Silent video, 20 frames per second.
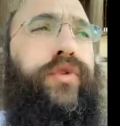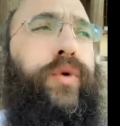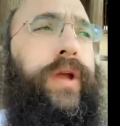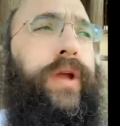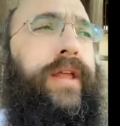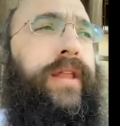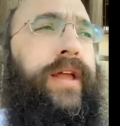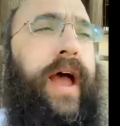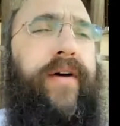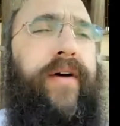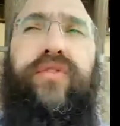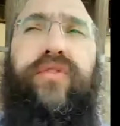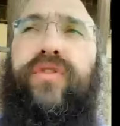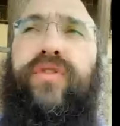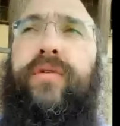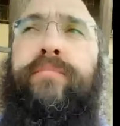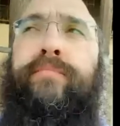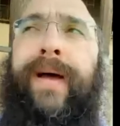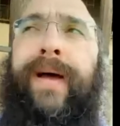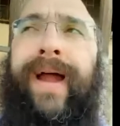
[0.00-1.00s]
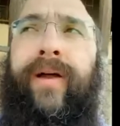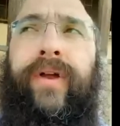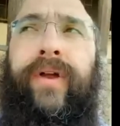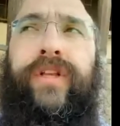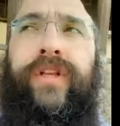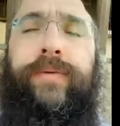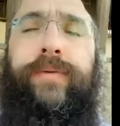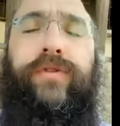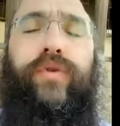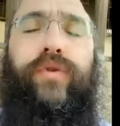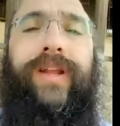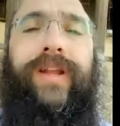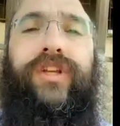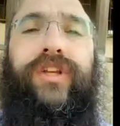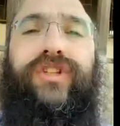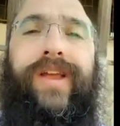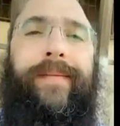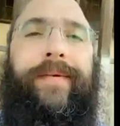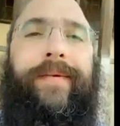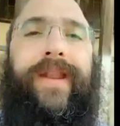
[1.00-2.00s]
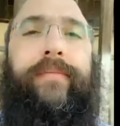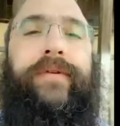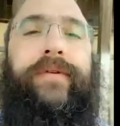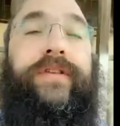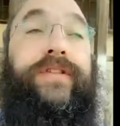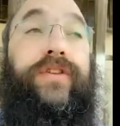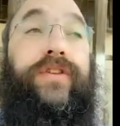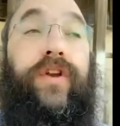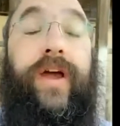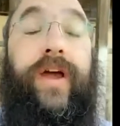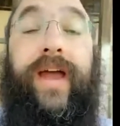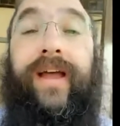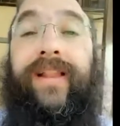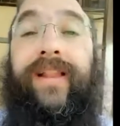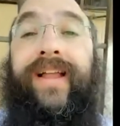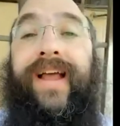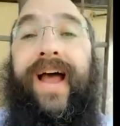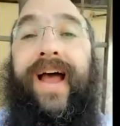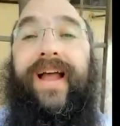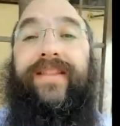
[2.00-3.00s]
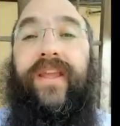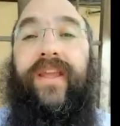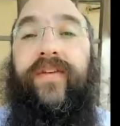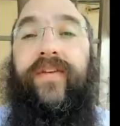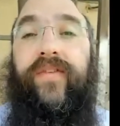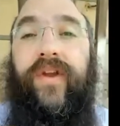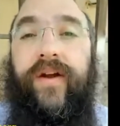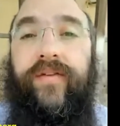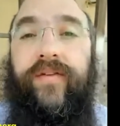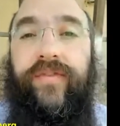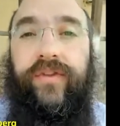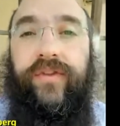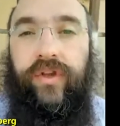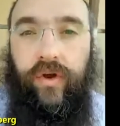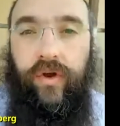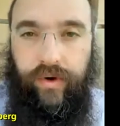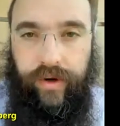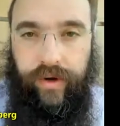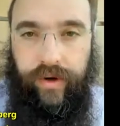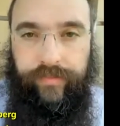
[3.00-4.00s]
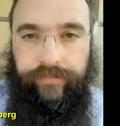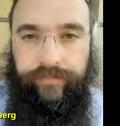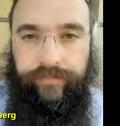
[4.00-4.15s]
after the marriage between Hashem and Am Yisrael at the giving of the Torah,